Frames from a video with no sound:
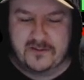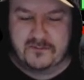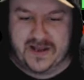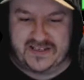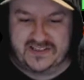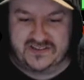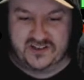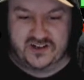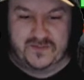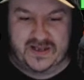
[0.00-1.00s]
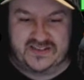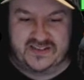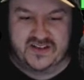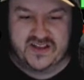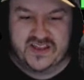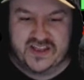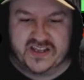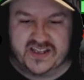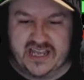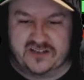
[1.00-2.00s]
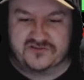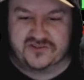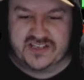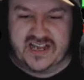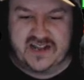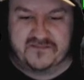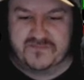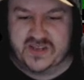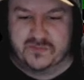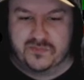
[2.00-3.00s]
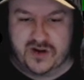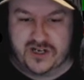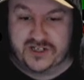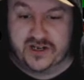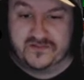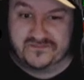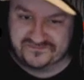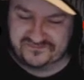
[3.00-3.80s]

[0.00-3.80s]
and passing style of passing. You can counter-attack, you can pressure,